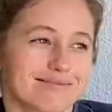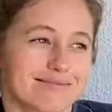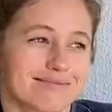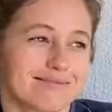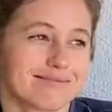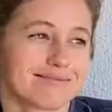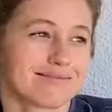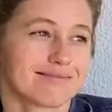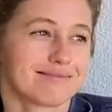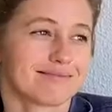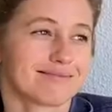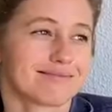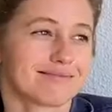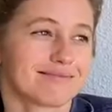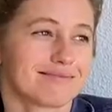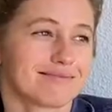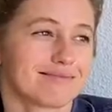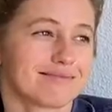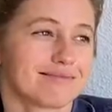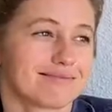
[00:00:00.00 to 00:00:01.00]

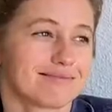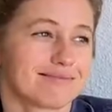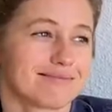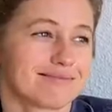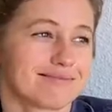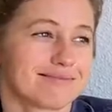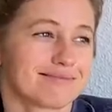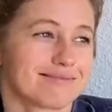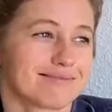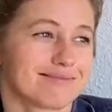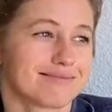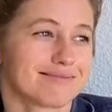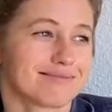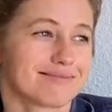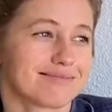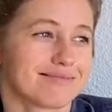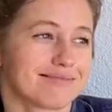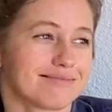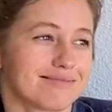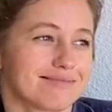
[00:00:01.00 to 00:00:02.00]

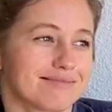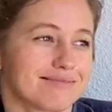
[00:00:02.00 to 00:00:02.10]
[no speech]